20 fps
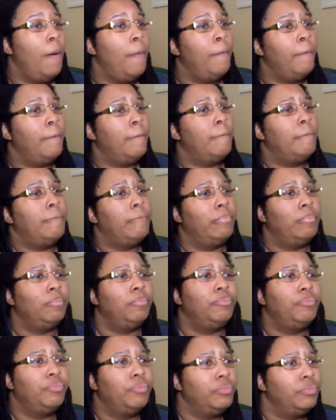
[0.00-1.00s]
am.
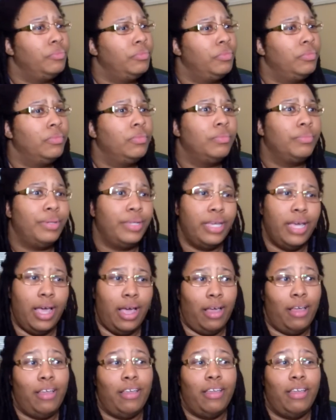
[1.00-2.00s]
But
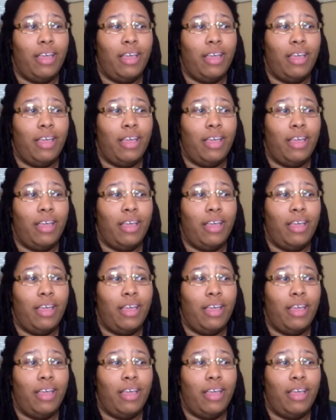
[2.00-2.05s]
yeah,